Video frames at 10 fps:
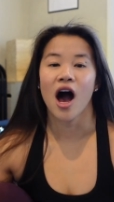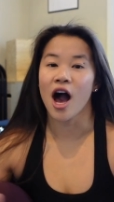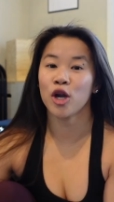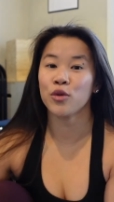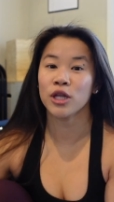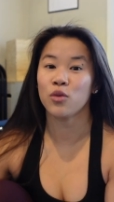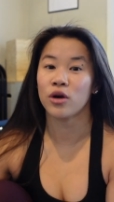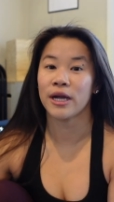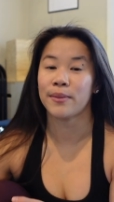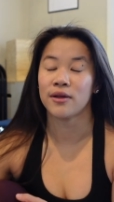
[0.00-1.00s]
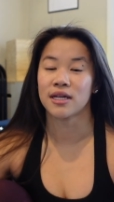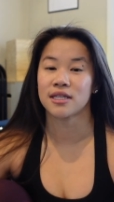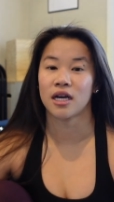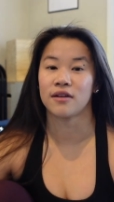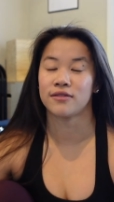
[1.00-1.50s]
I don't really worry about that
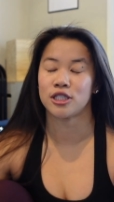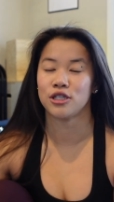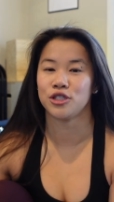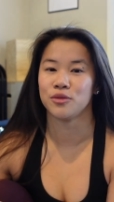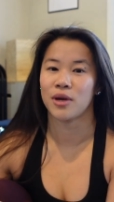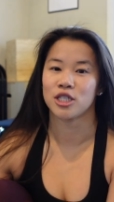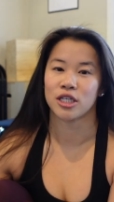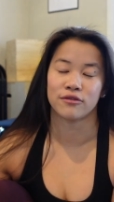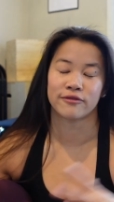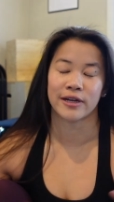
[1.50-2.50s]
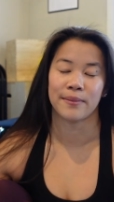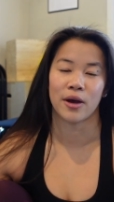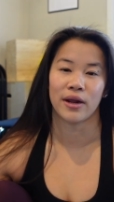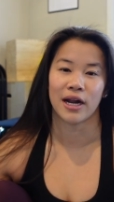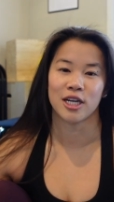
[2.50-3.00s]
stuff too, too much. I don't fret
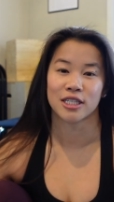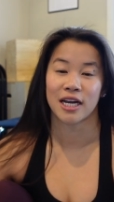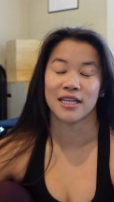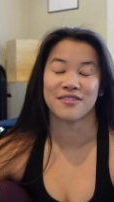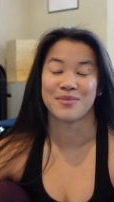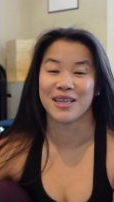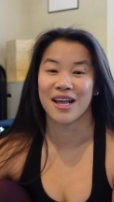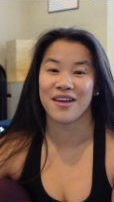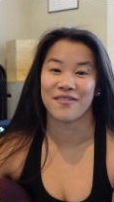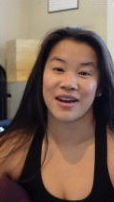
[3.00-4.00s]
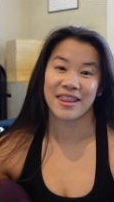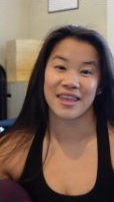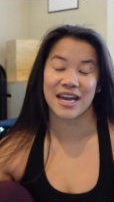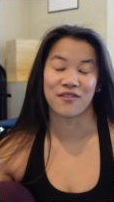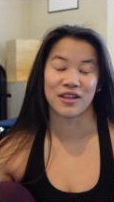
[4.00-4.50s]
about it. I just kind of live my life and I
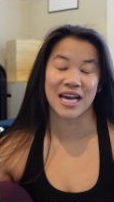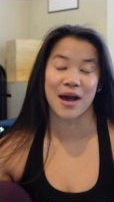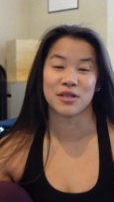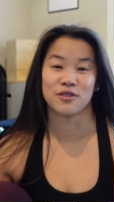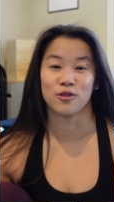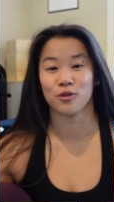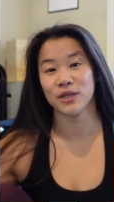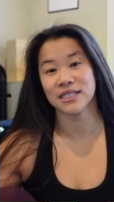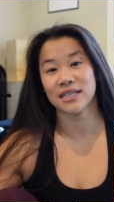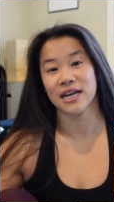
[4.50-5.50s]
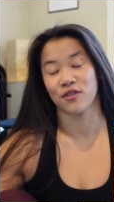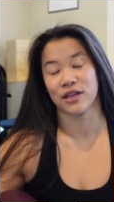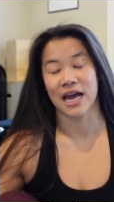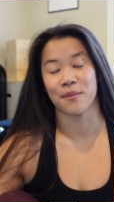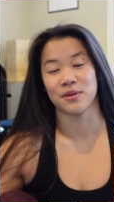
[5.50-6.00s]
think everything happens for a reason and
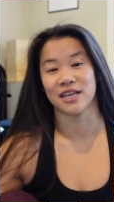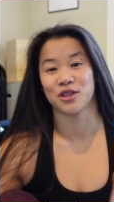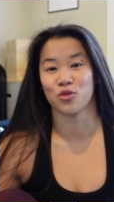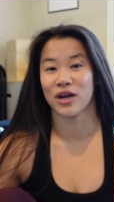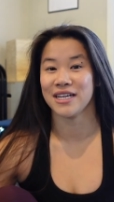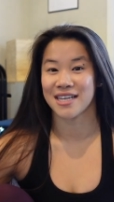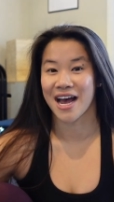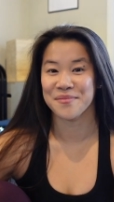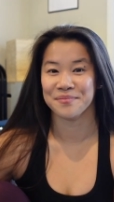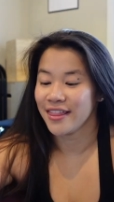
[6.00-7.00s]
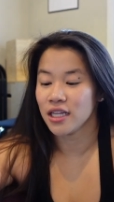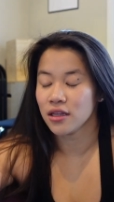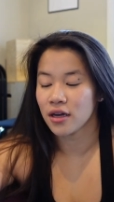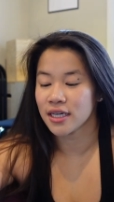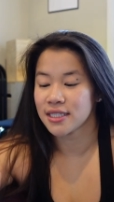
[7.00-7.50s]
everything happens at the right time. The
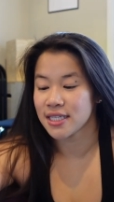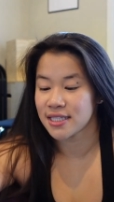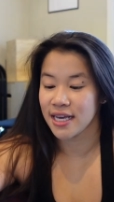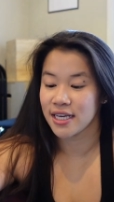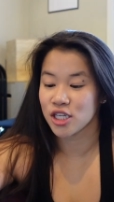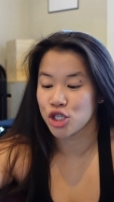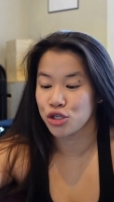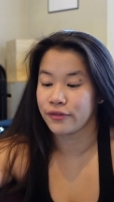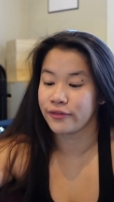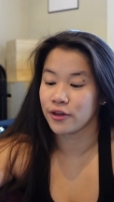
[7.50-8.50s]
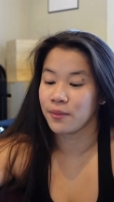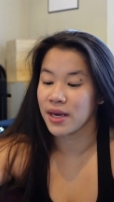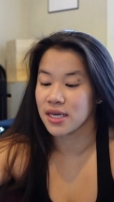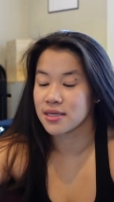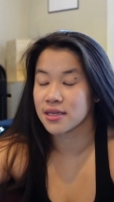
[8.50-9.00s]
longest it's taken to film
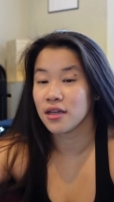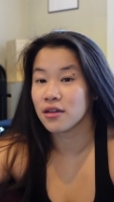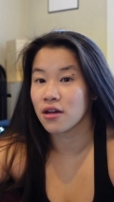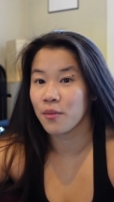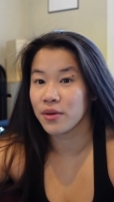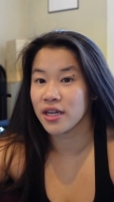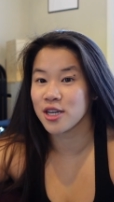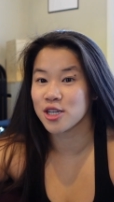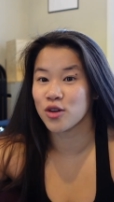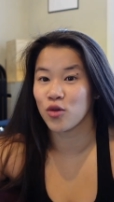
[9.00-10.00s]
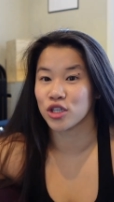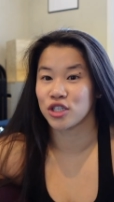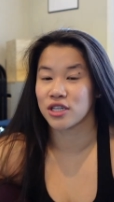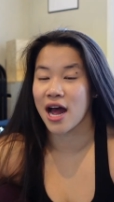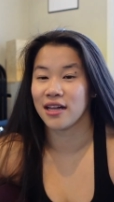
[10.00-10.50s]
a skill combination or
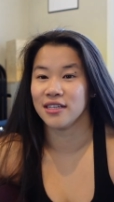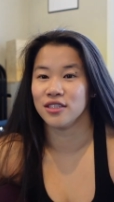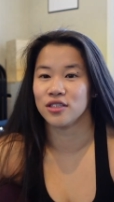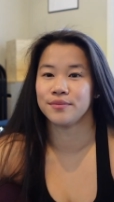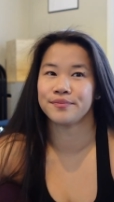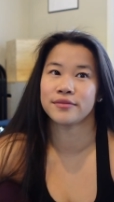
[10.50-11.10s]
challenge.